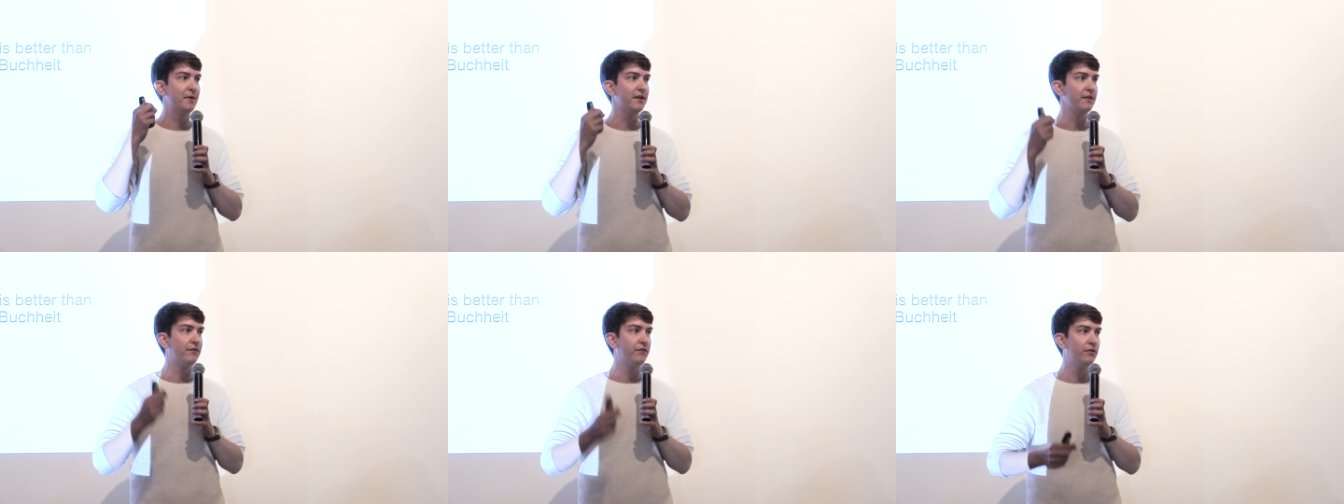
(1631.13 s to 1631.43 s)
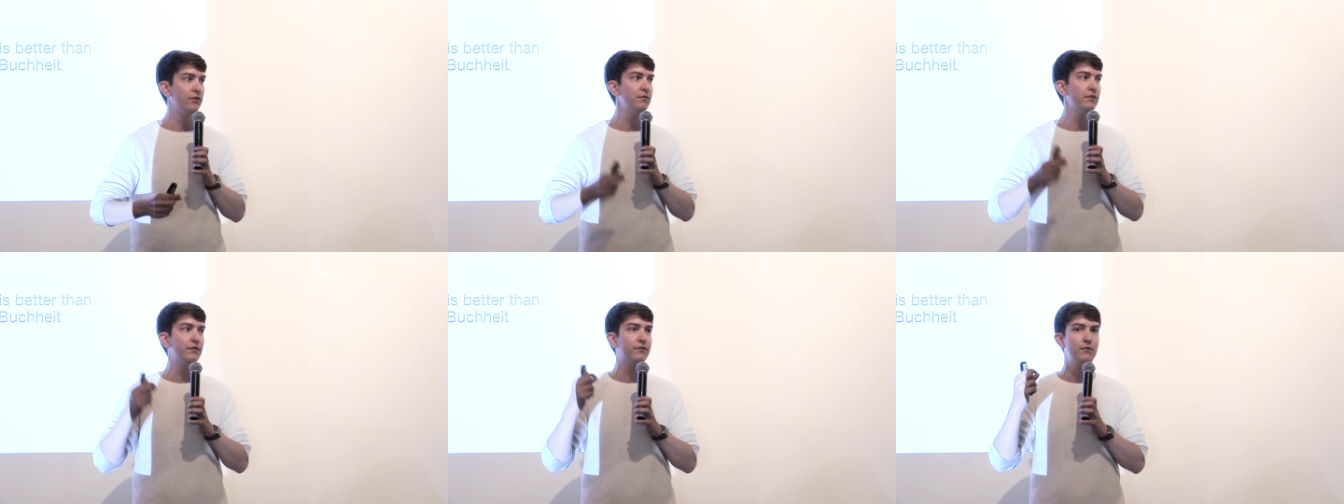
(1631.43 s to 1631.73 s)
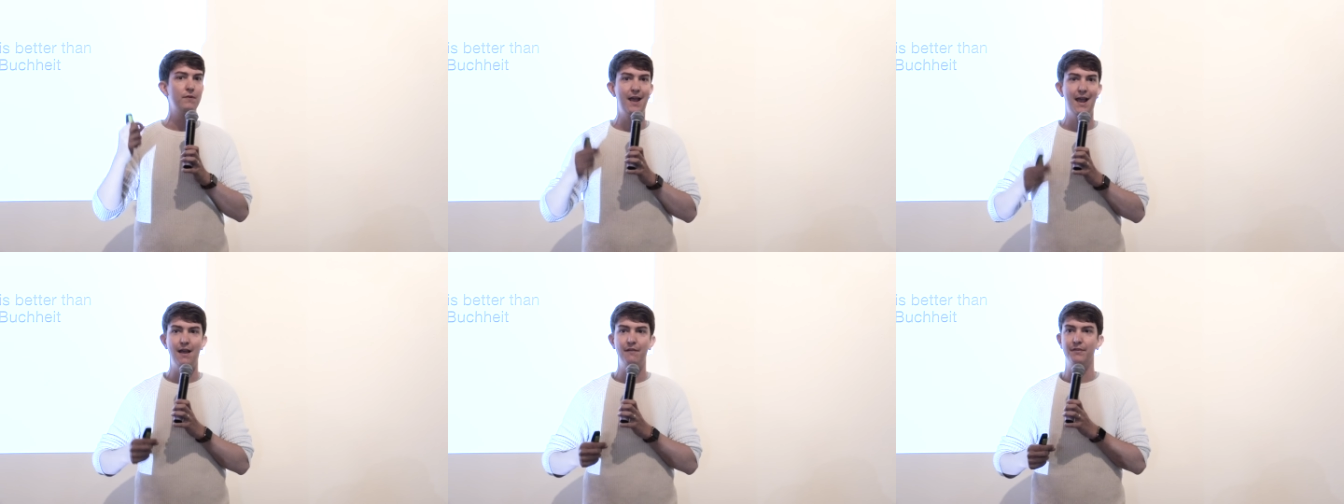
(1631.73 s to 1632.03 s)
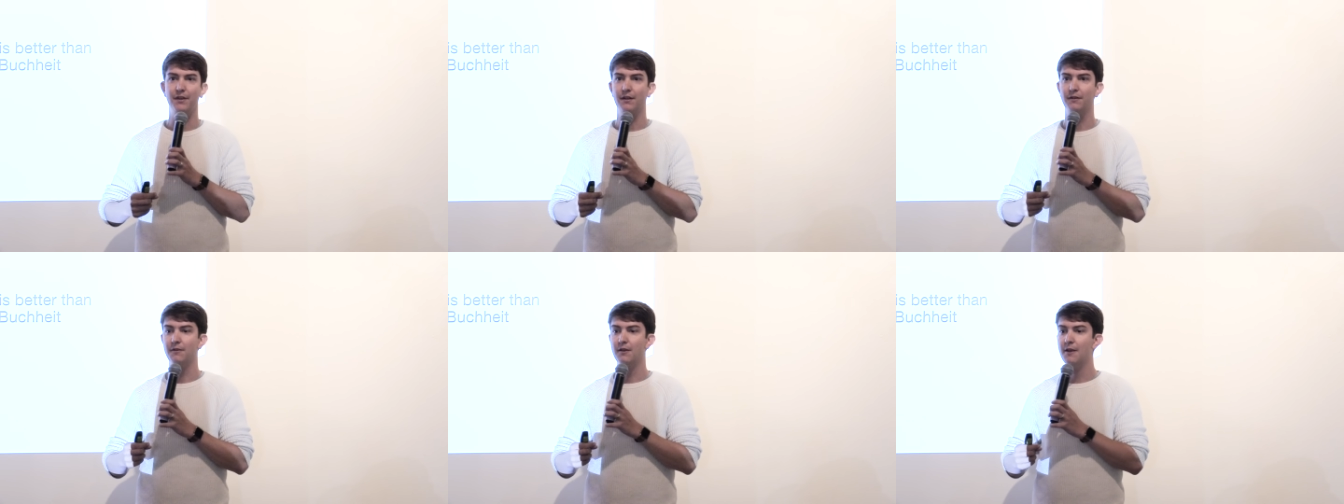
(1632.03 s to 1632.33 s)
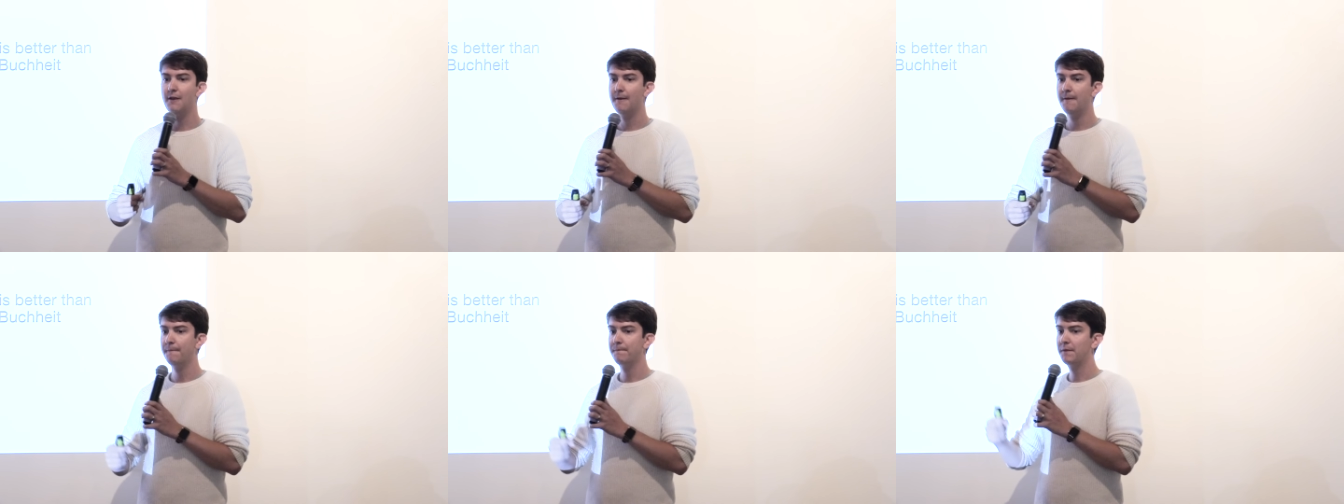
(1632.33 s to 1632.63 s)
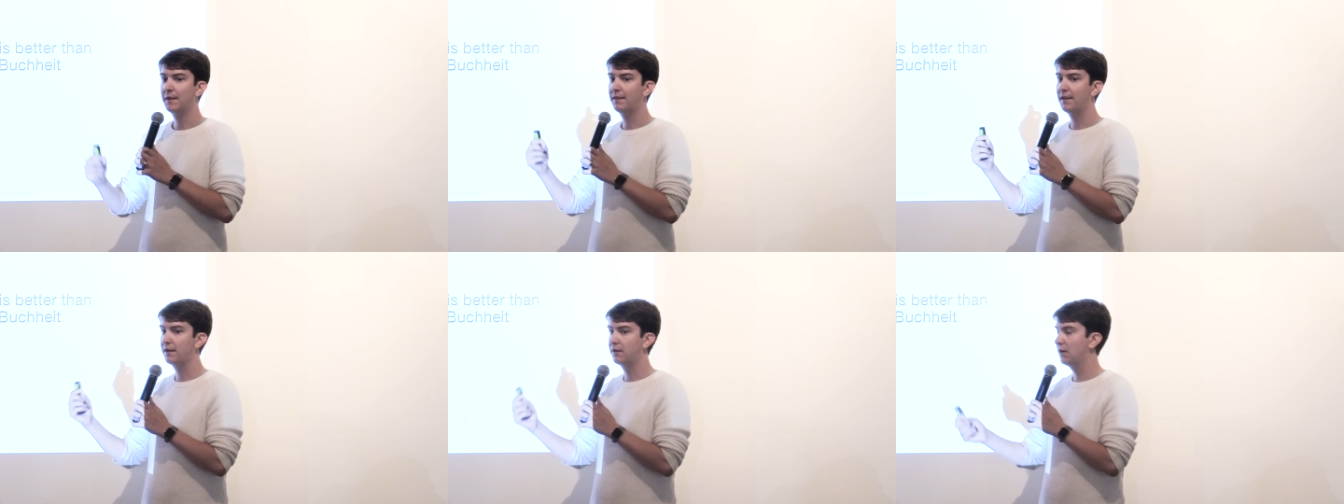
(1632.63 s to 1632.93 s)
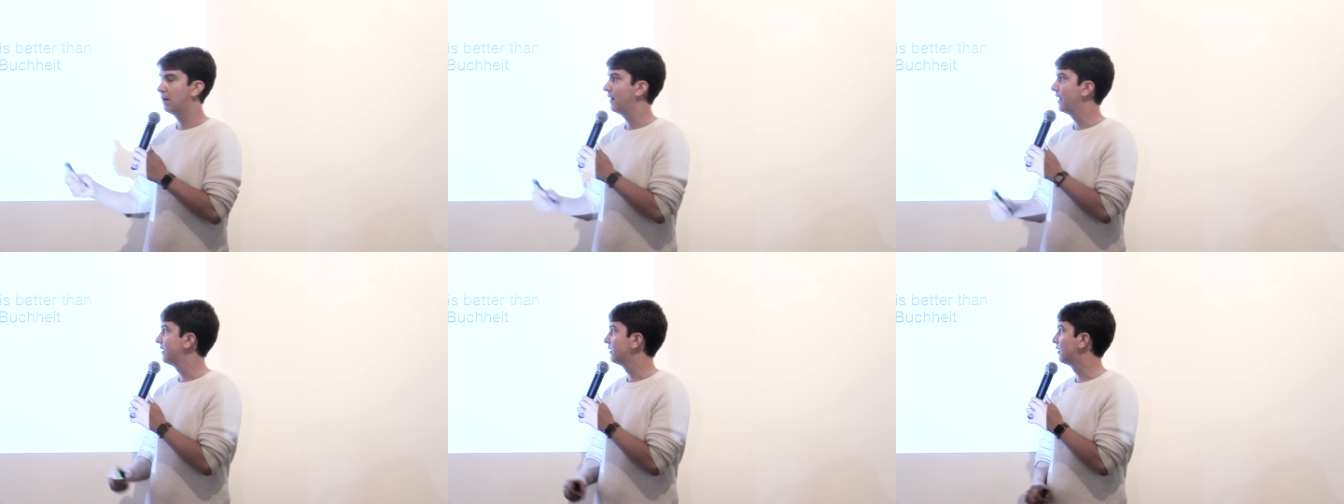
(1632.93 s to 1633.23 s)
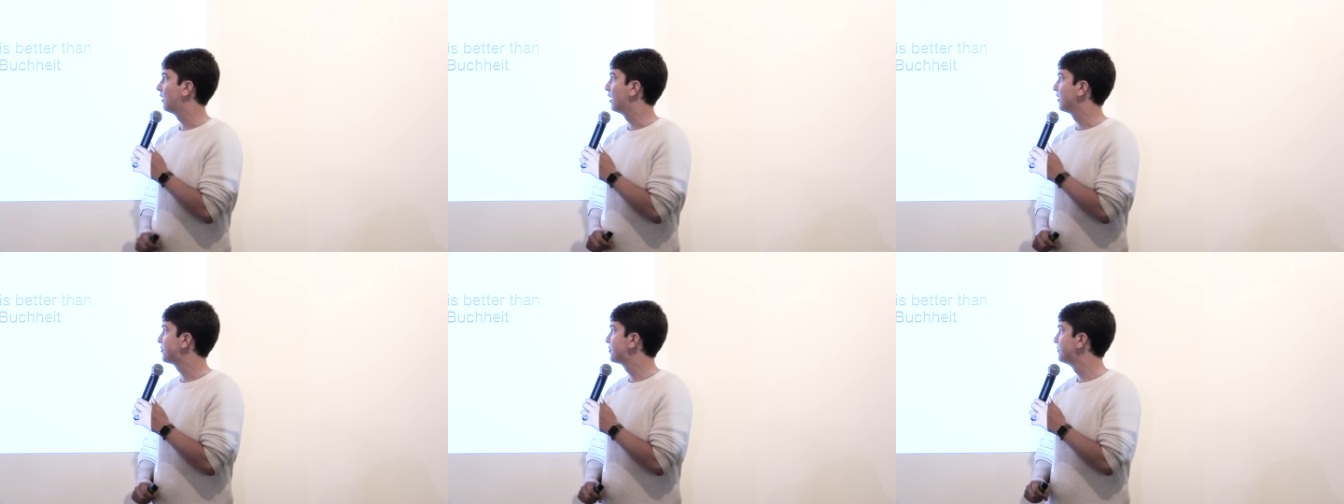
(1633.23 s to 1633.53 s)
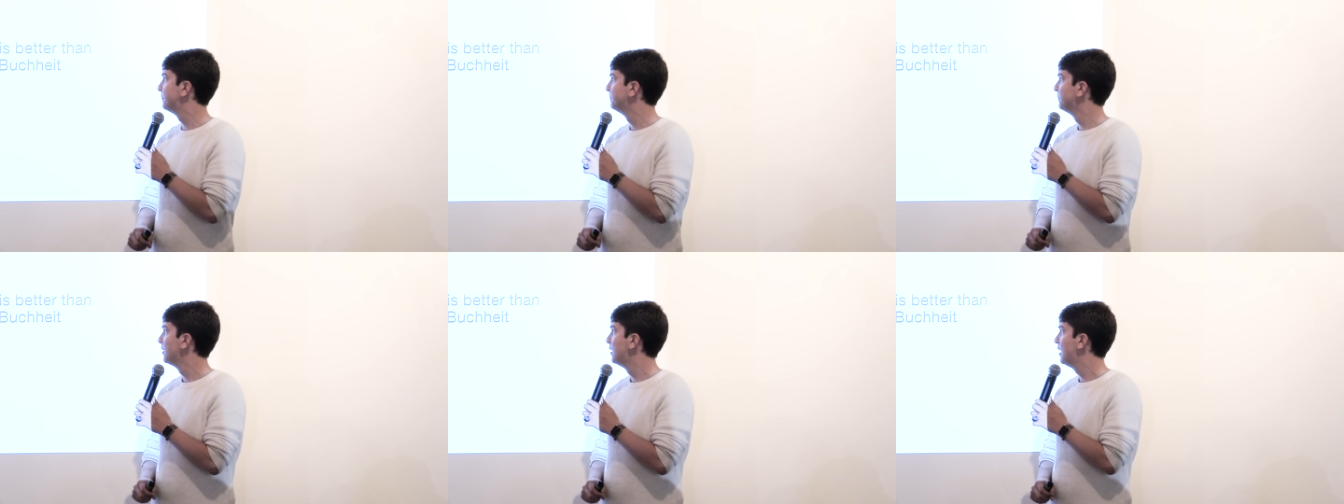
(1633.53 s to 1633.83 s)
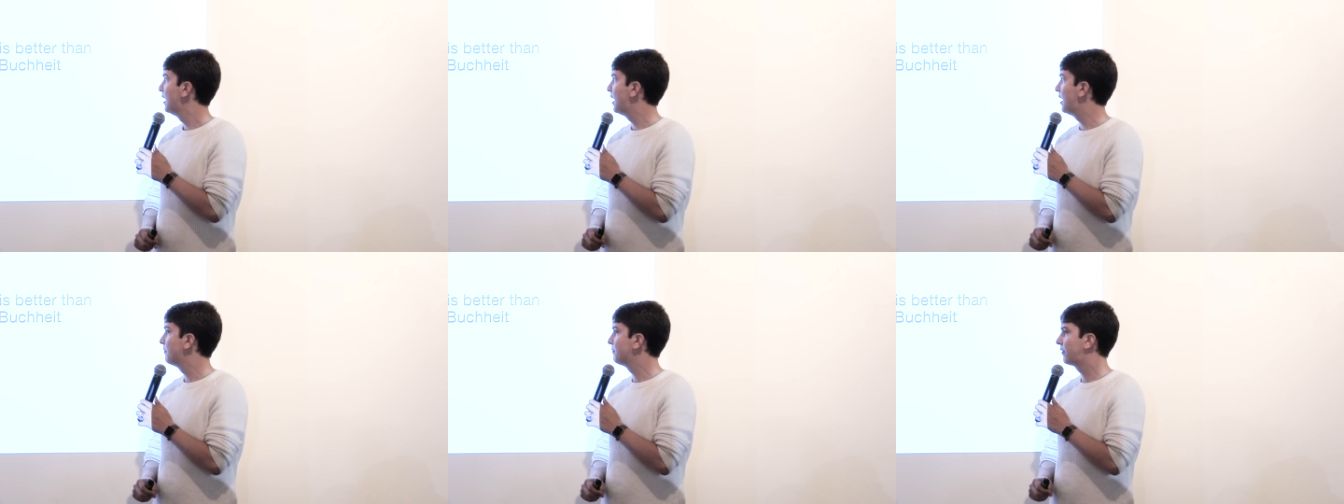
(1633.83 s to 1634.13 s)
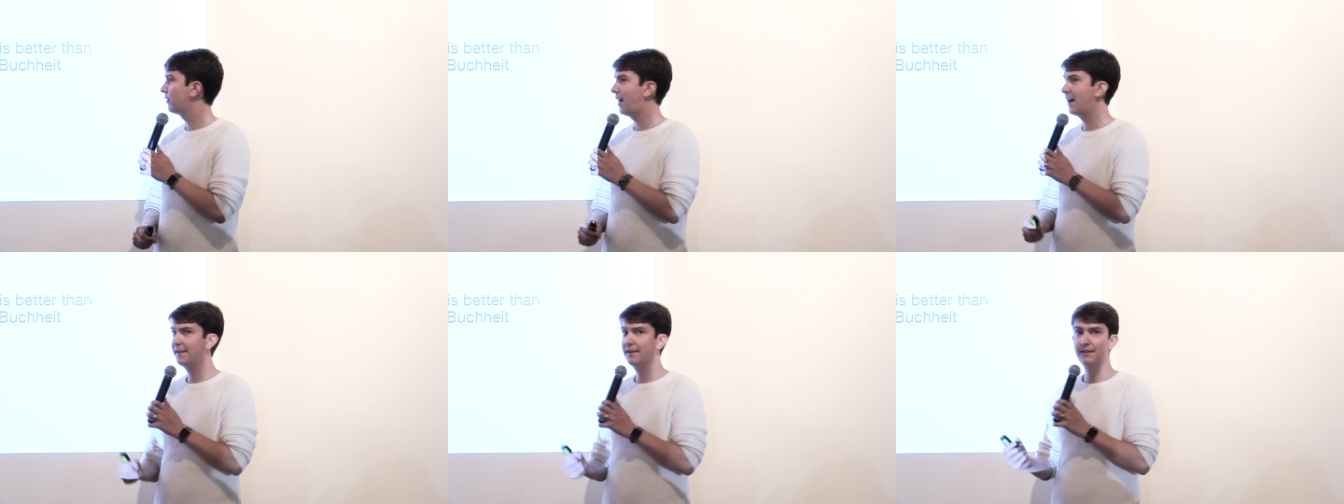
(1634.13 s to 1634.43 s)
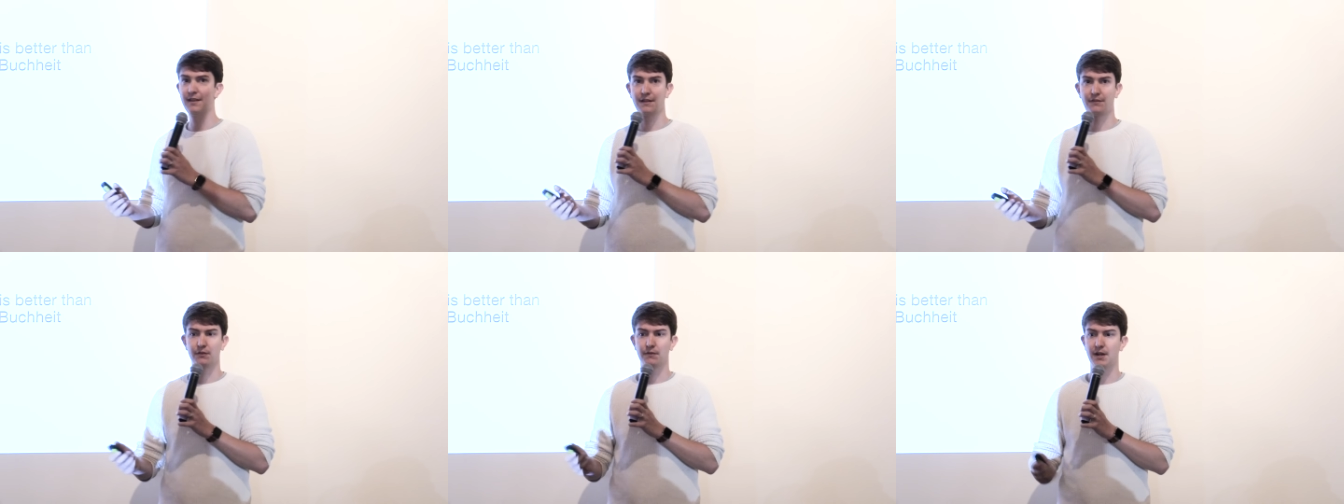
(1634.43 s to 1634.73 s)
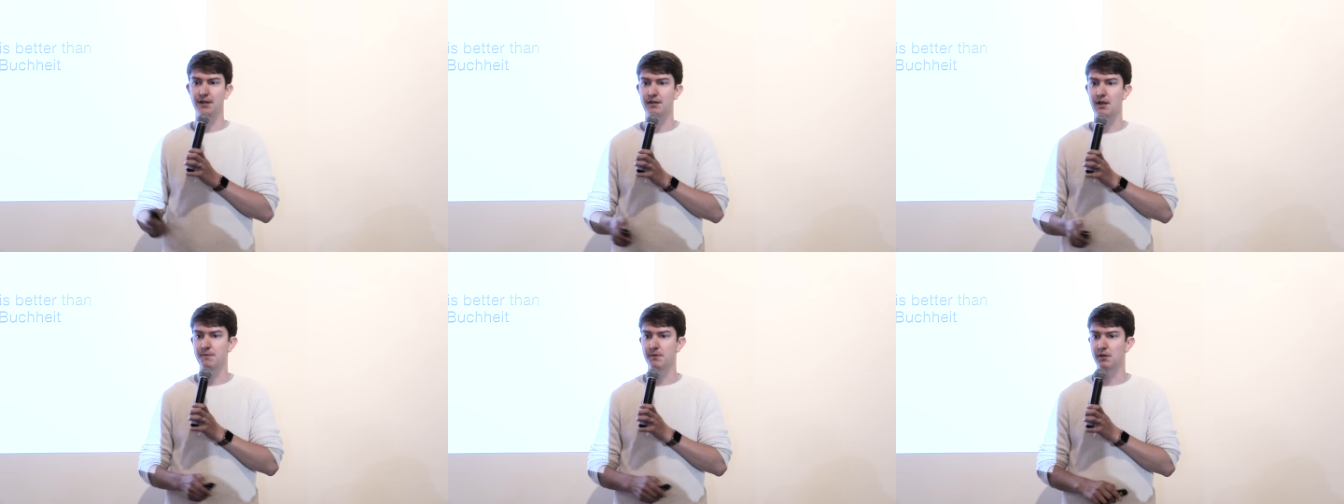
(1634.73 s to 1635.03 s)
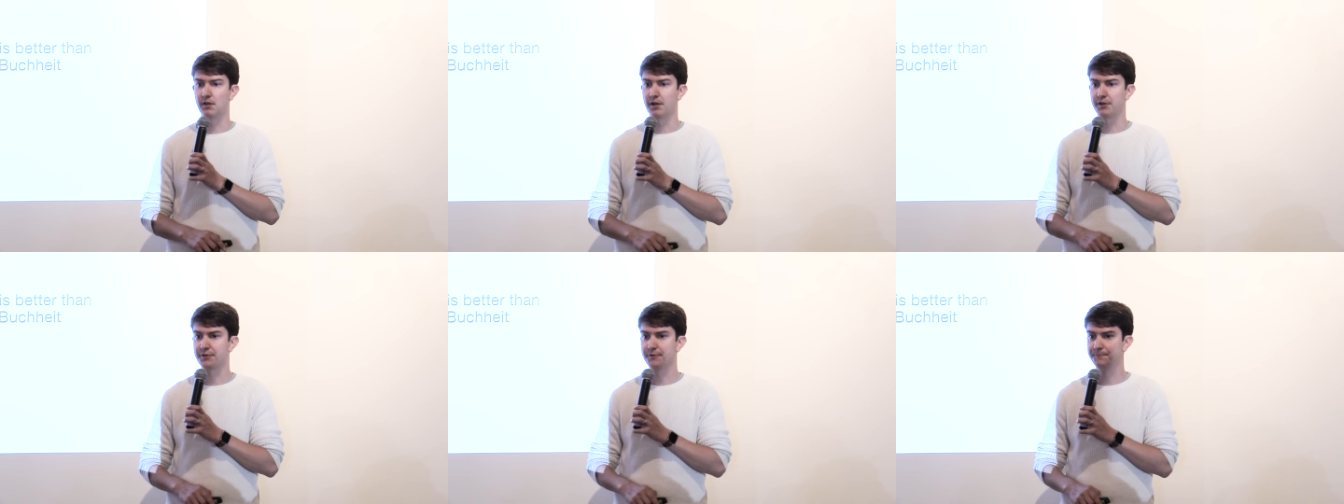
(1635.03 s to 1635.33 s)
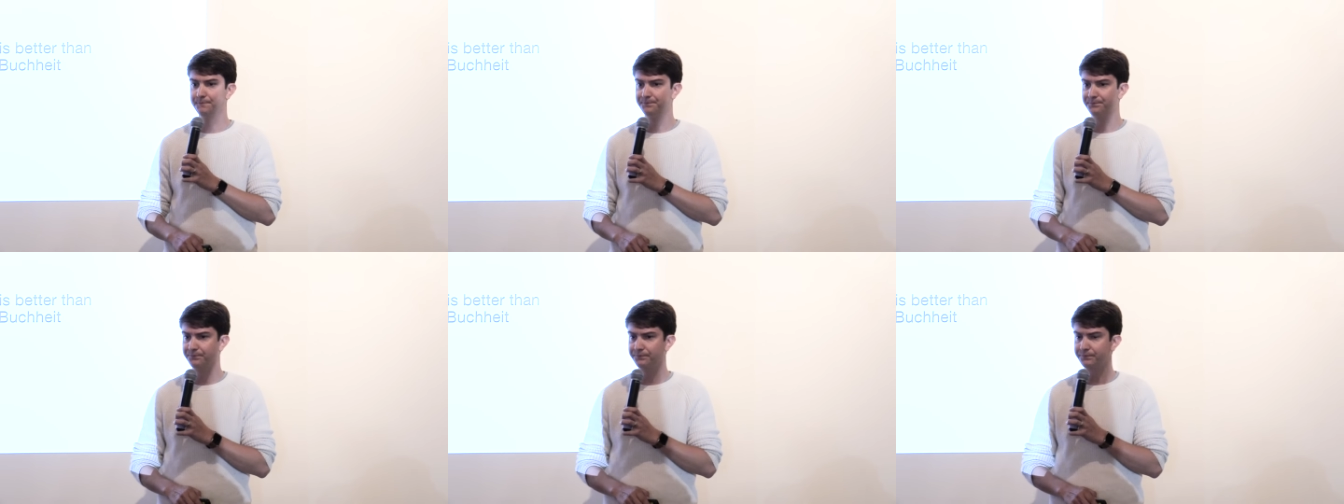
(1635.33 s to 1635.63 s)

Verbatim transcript: But as soon as you have it, then go ahead and launch. So I think that's the right time to launch.